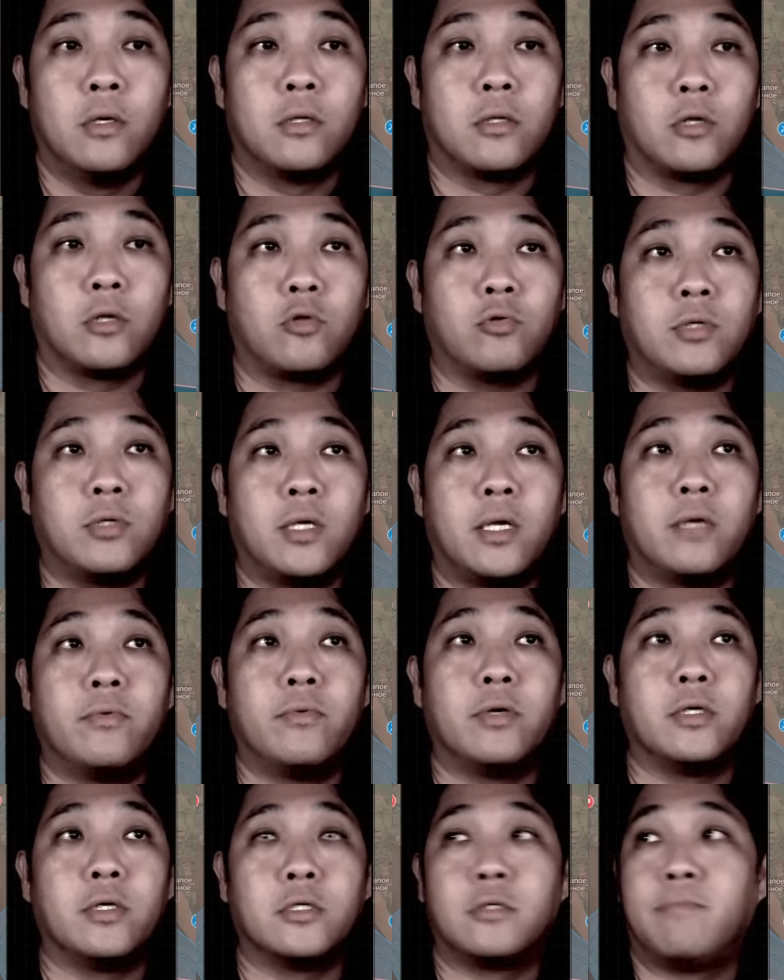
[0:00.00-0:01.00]
The total
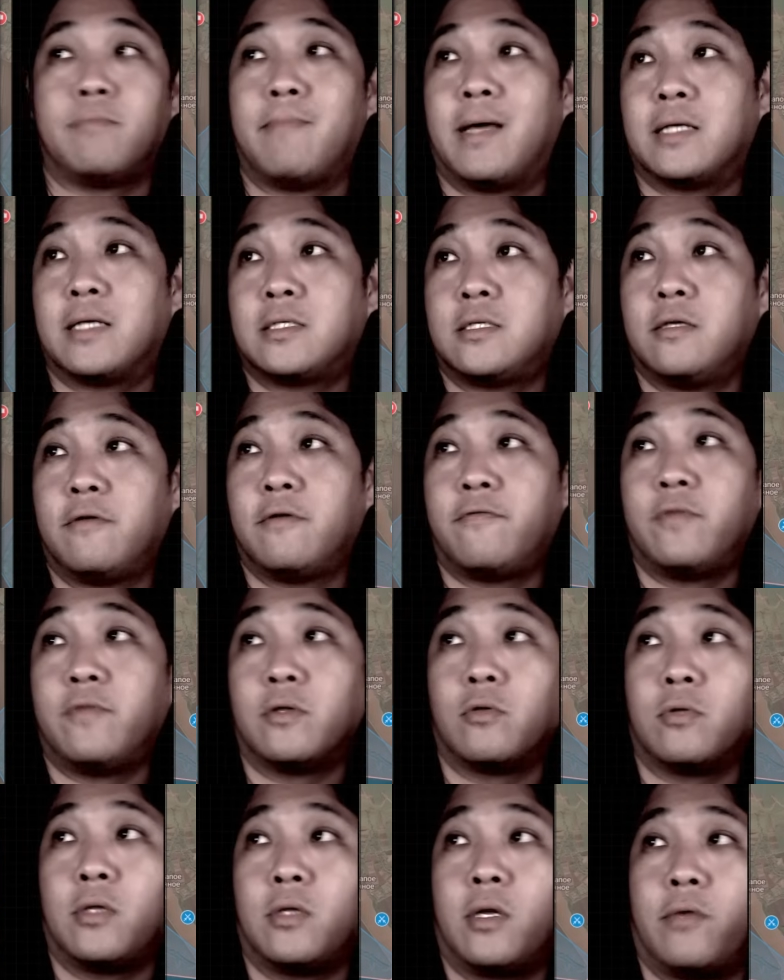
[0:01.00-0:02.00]
area is massive. The
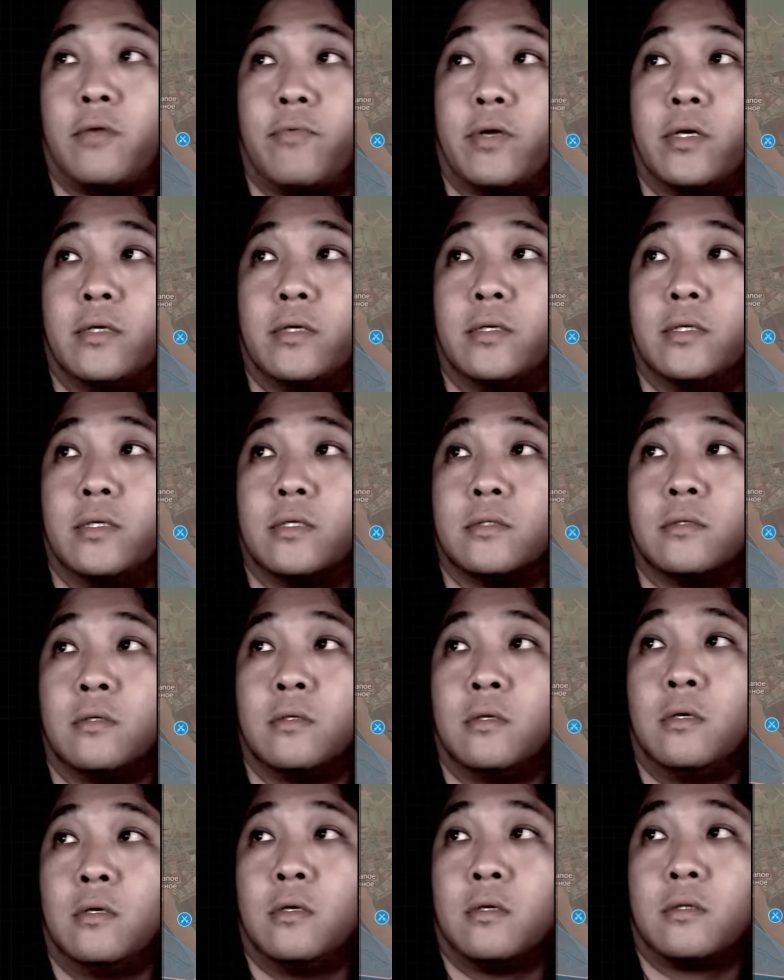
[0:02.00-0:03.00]
total area is
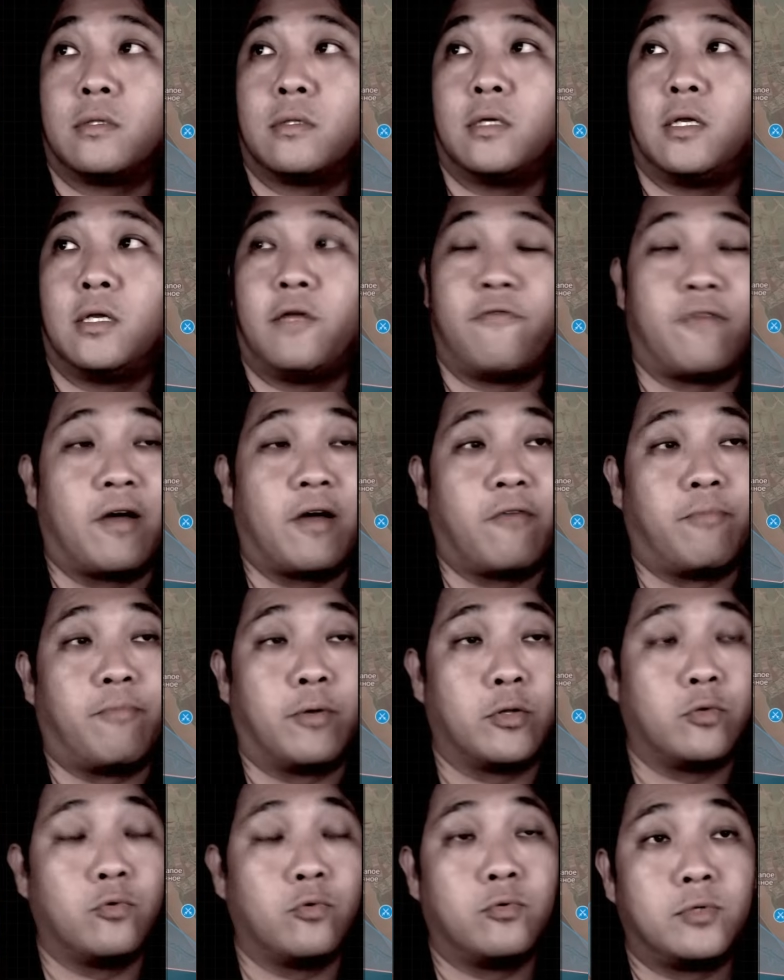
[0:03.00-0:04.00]

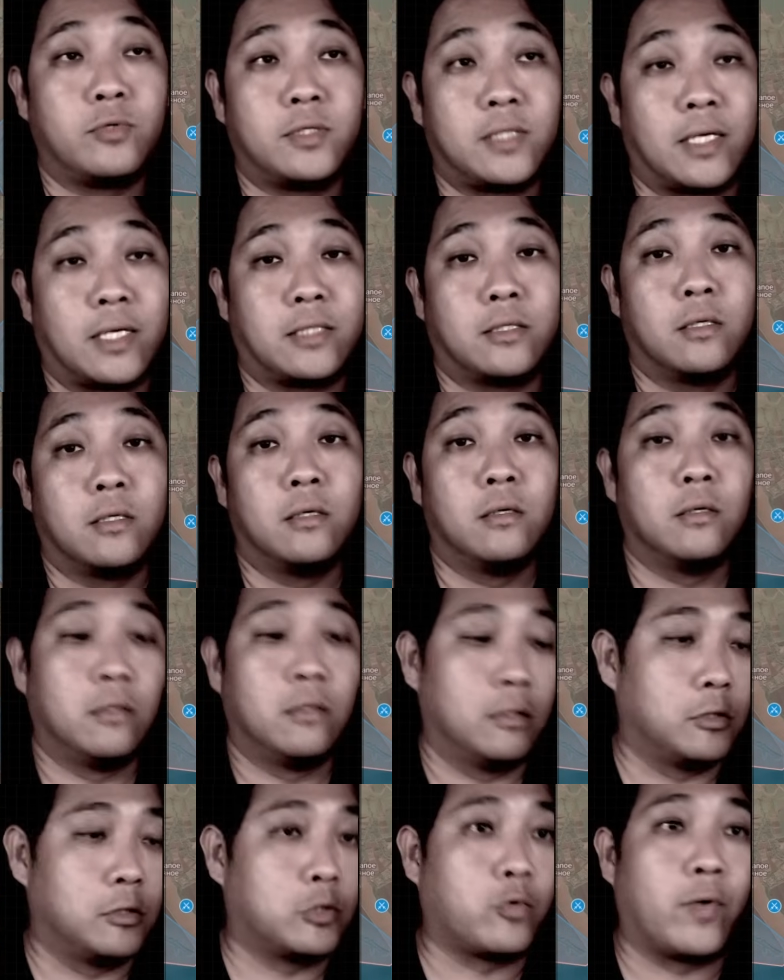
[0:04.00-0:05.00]
35.26
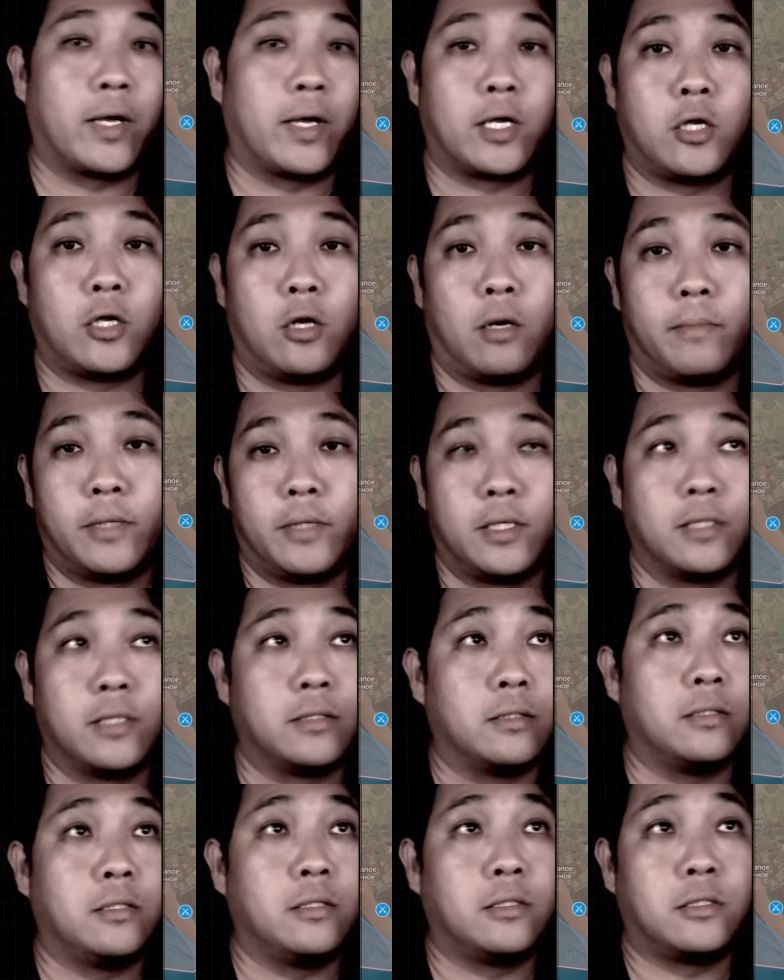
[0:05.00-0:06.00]
square
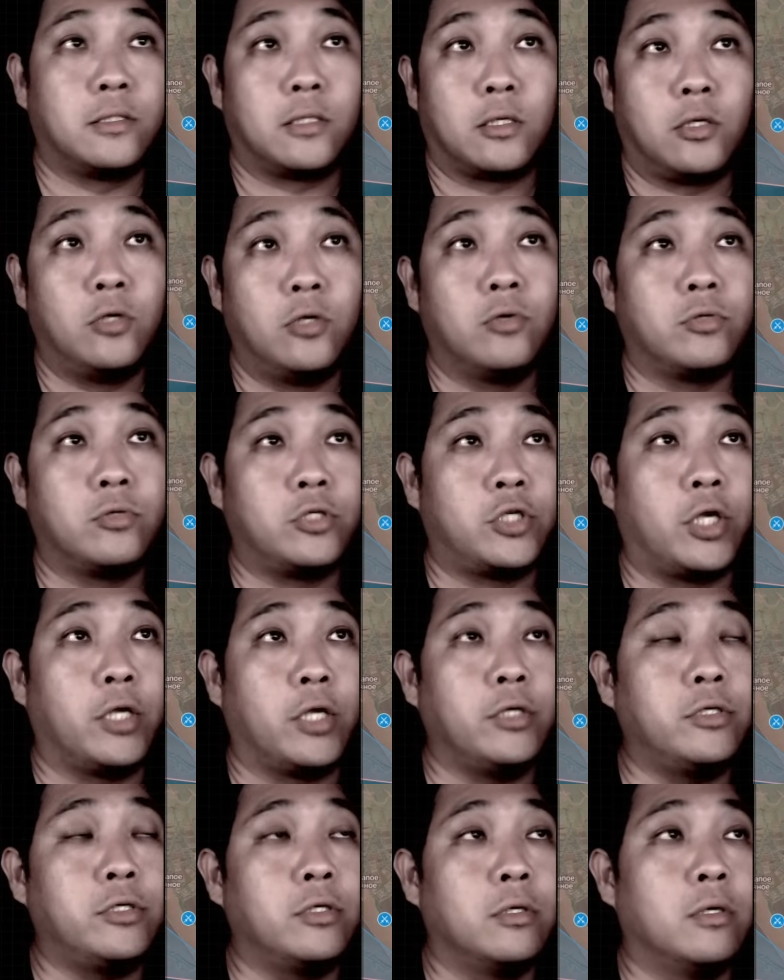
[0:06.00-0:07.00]
kilometers. This is a huge
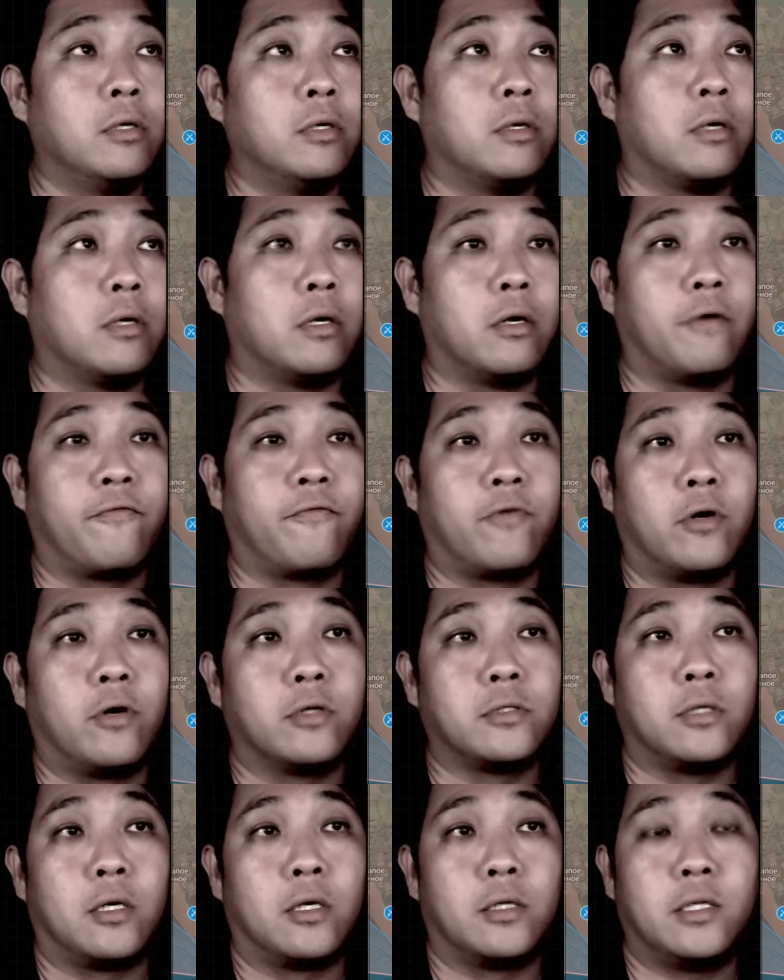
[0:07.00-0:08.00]
change. Of
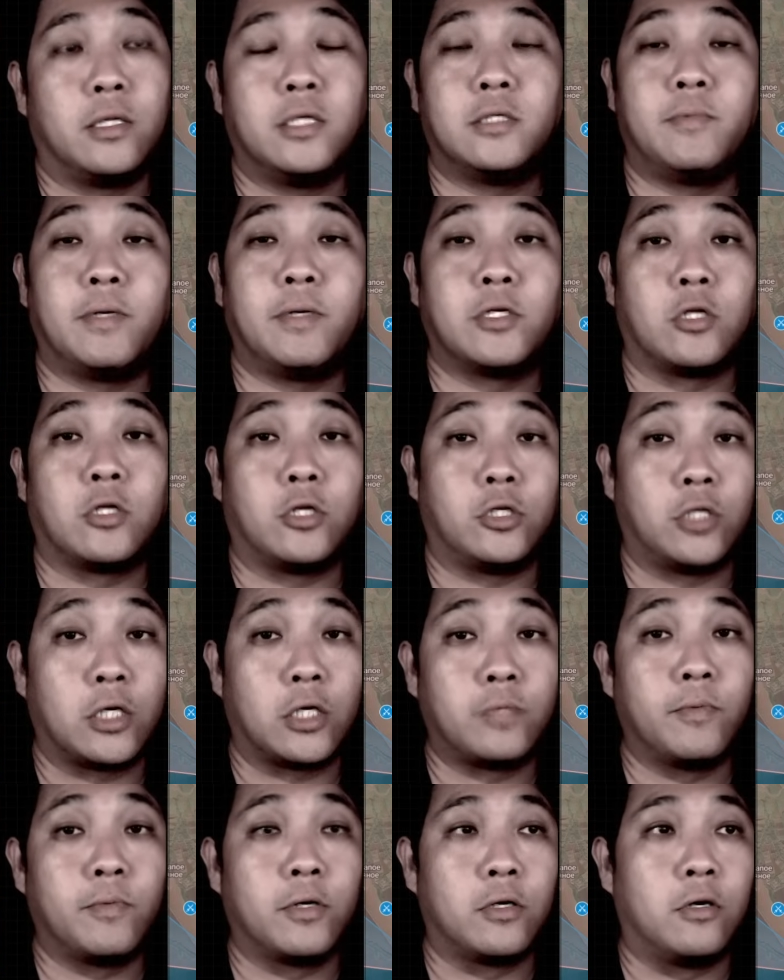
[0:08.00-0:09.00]
course, this is based on the
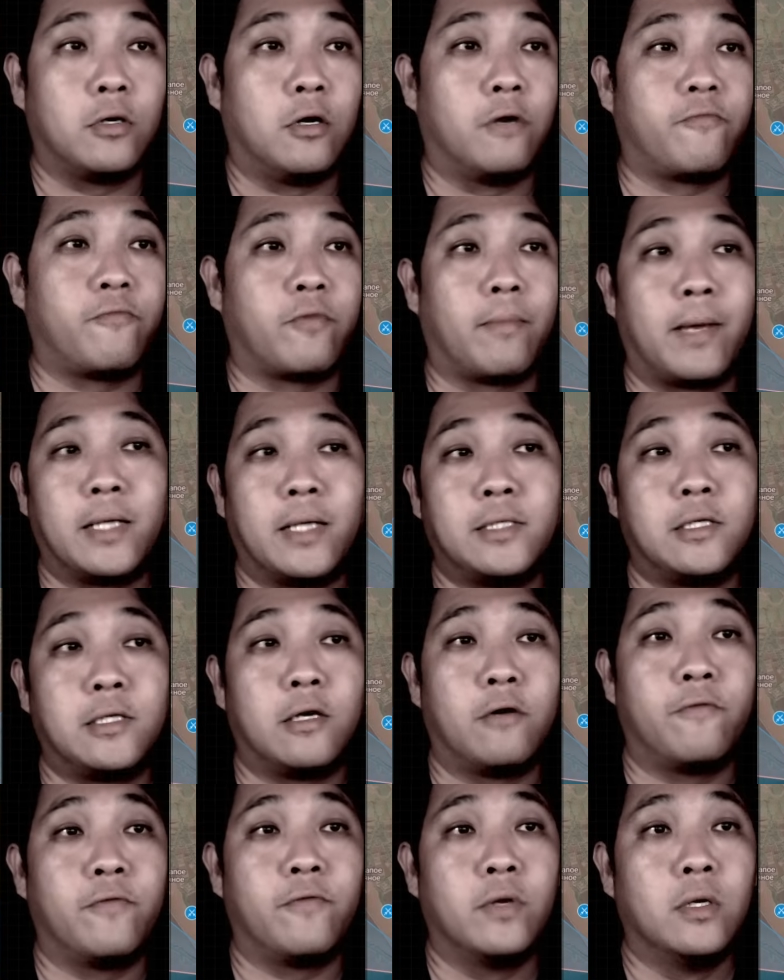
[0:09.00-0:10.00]
judgment call from
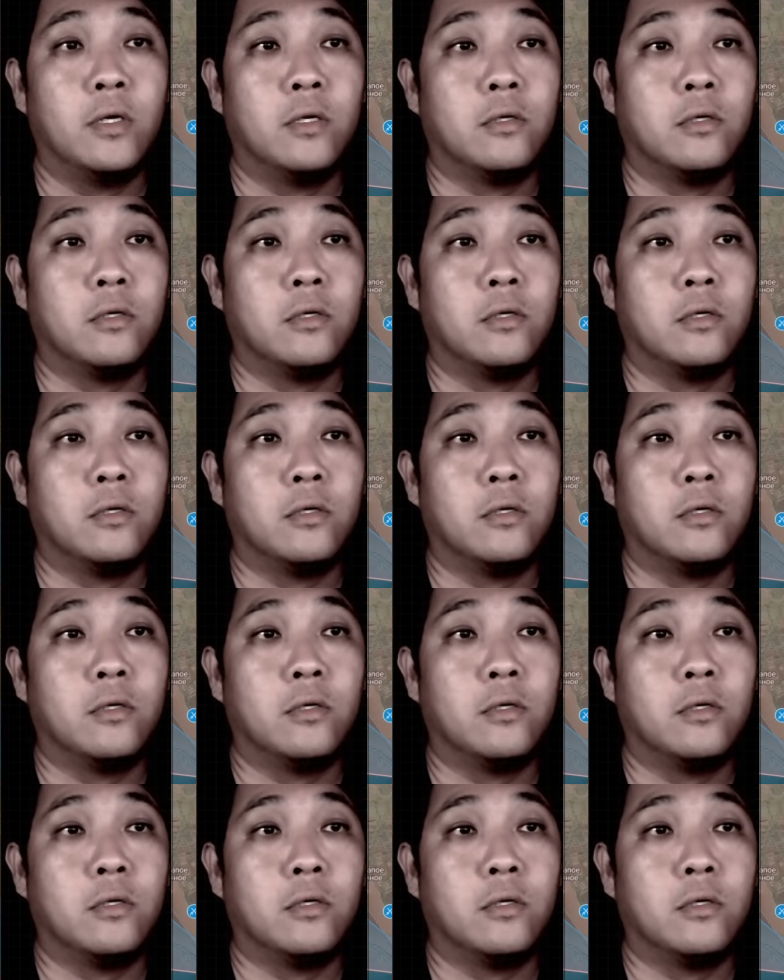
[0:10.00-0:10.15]
myself.